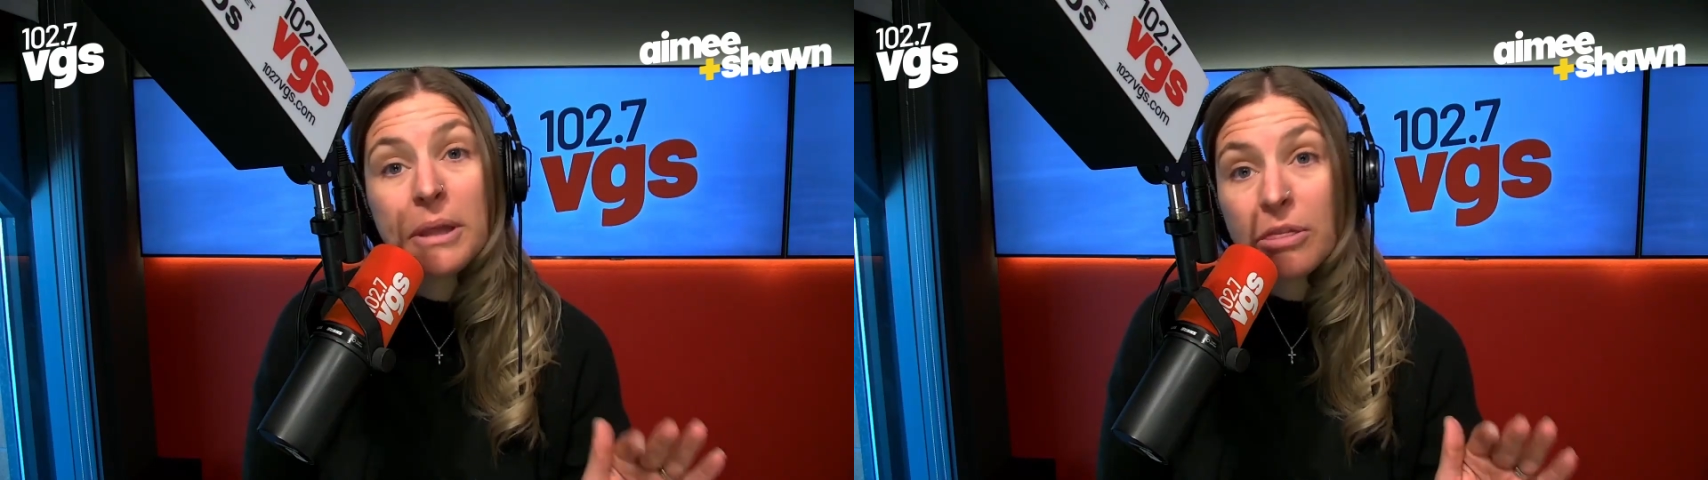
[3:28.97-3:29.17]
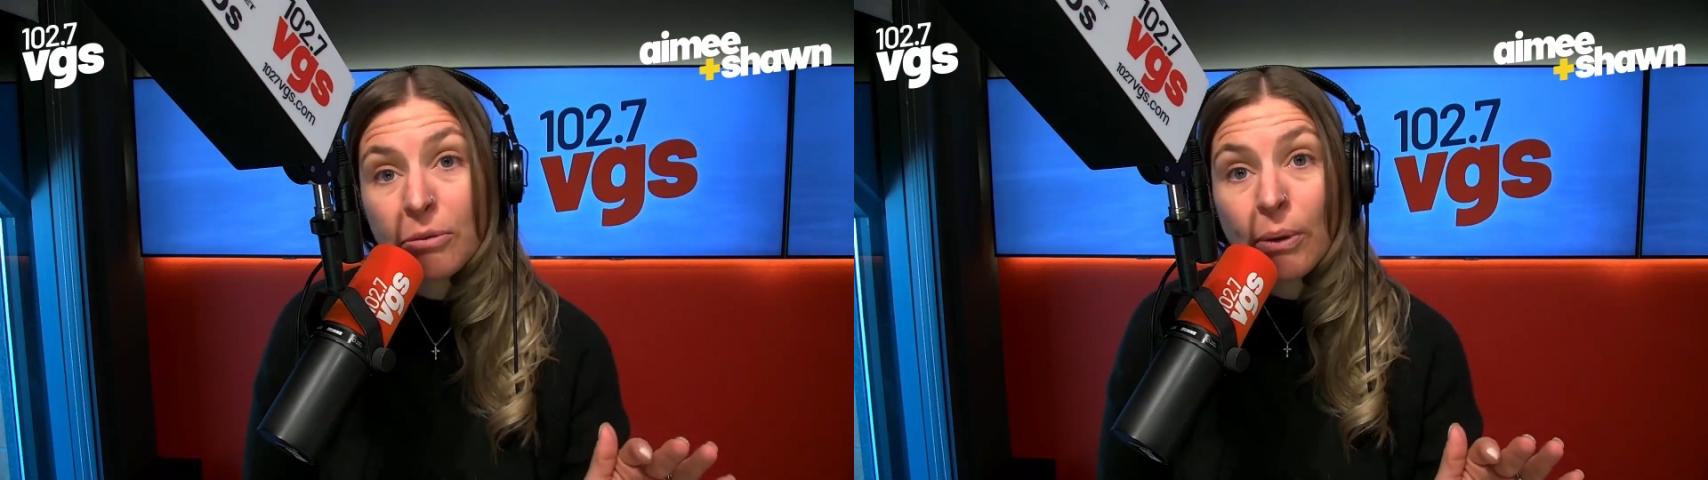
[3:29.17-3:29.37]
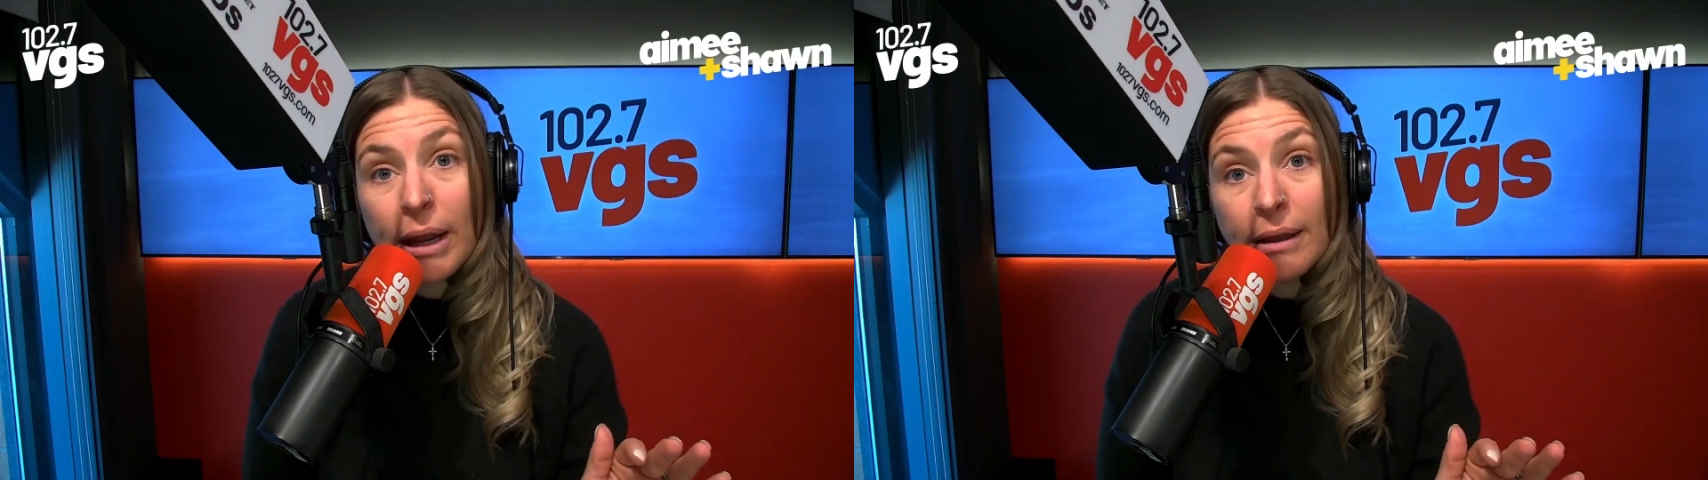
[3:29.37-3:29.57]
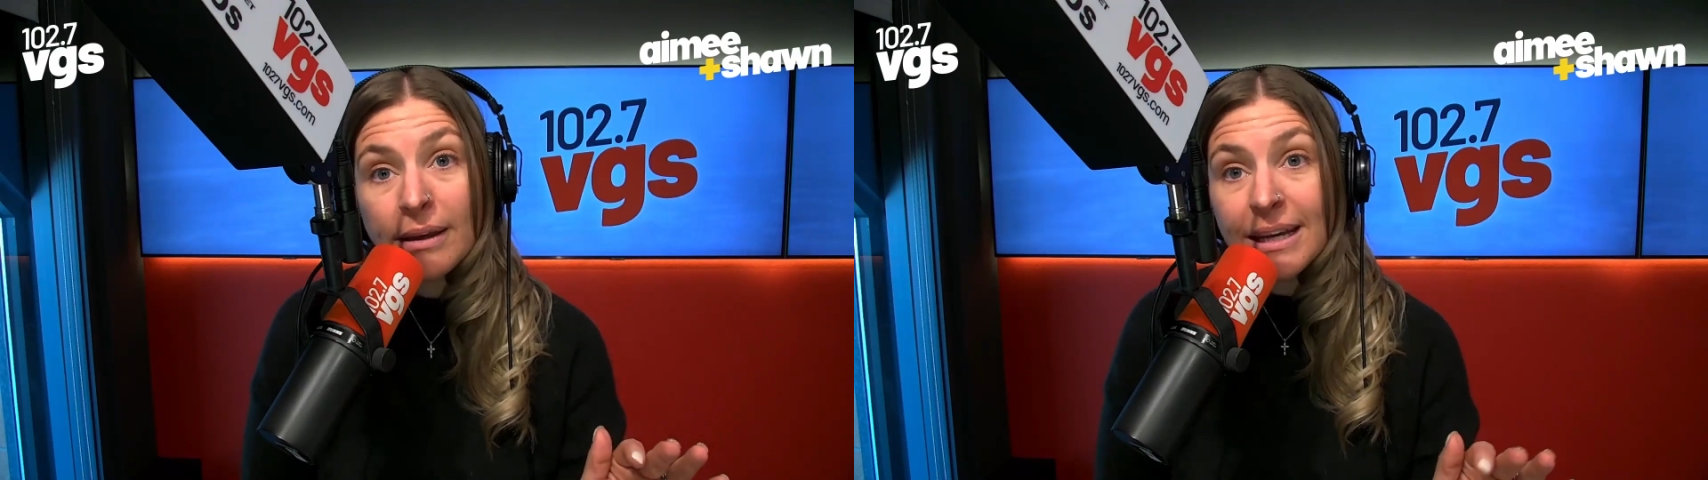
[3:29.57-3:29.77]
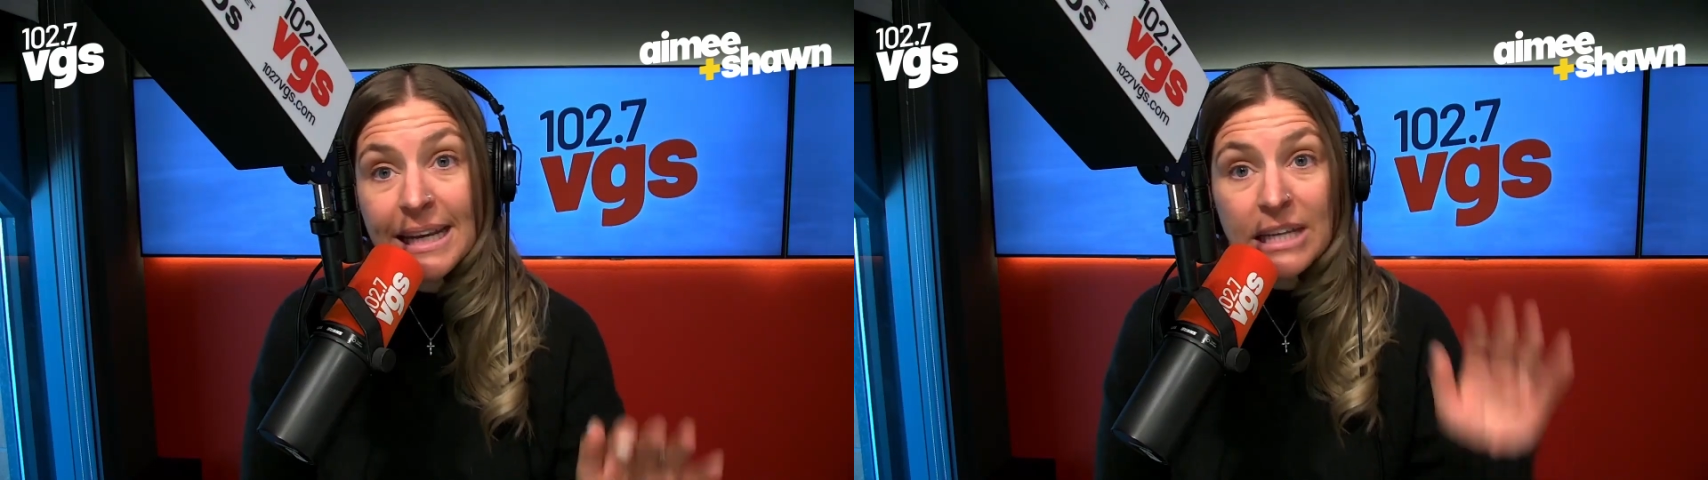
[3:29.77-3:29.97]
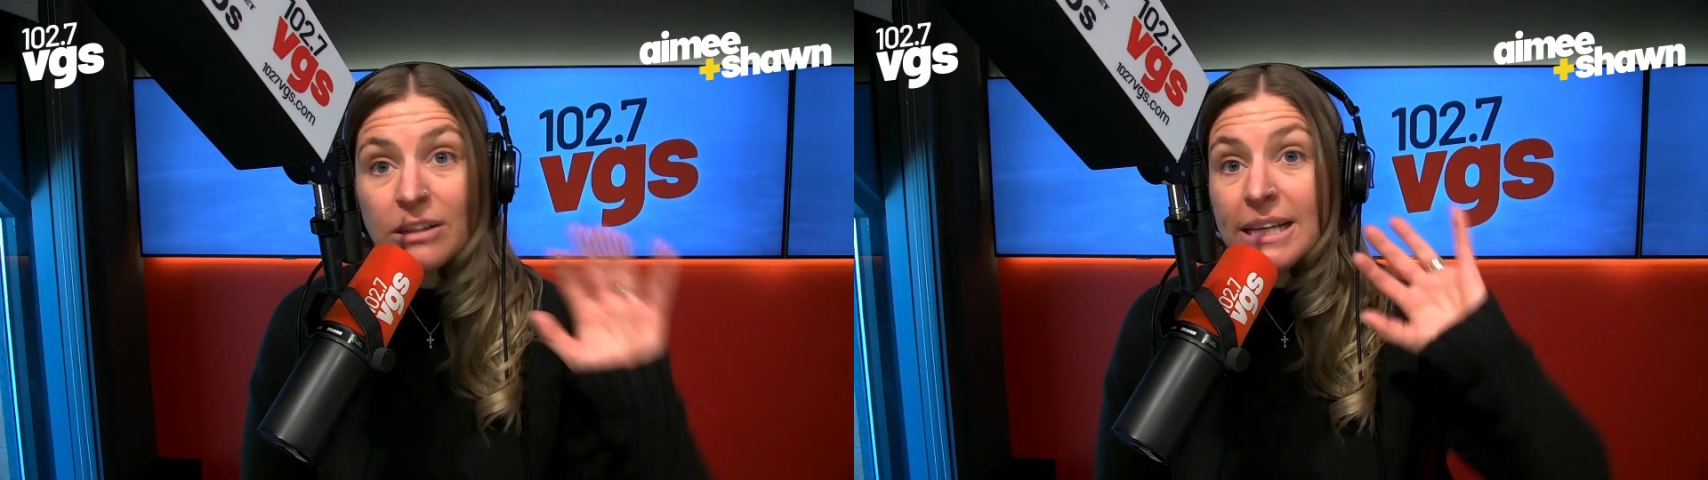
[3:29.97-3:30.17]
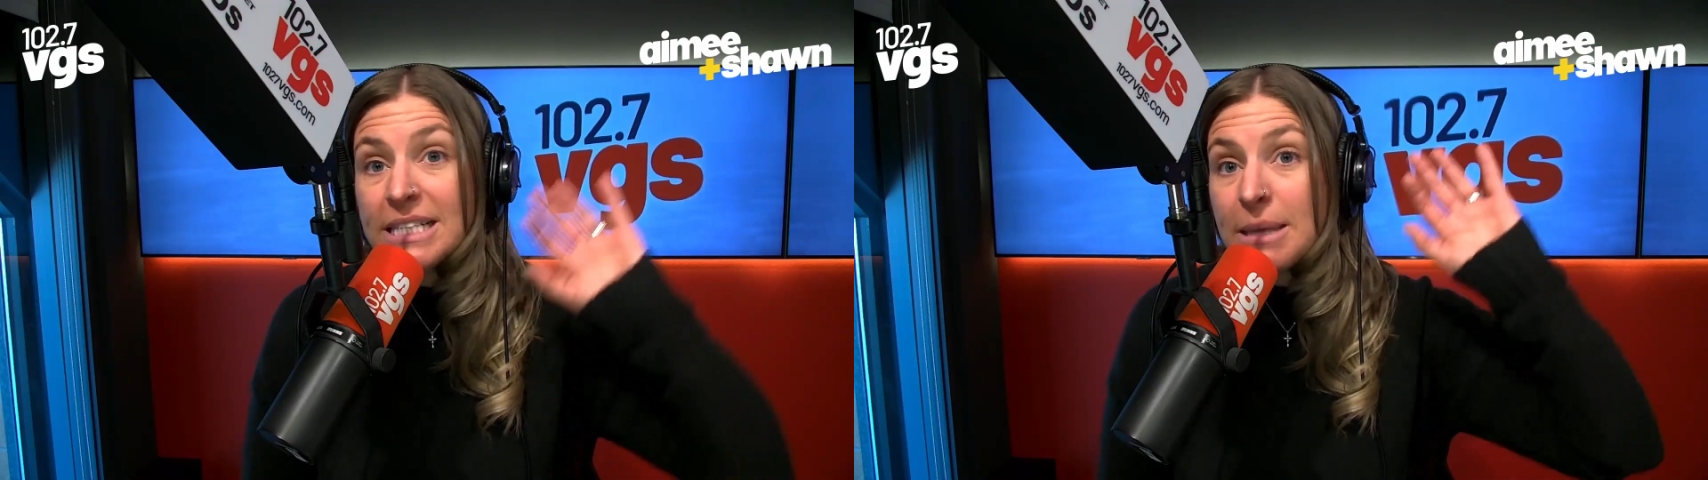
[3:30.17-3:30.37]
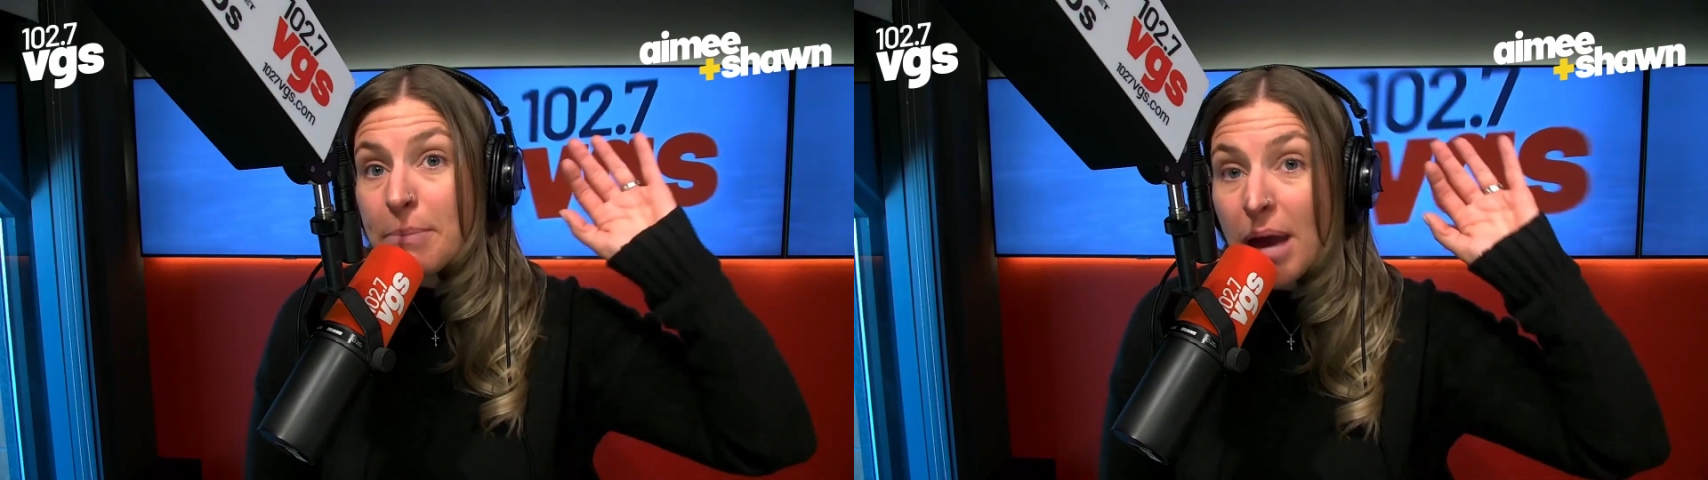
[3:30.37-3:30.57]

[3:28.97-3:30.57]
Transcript: 3. He deletes them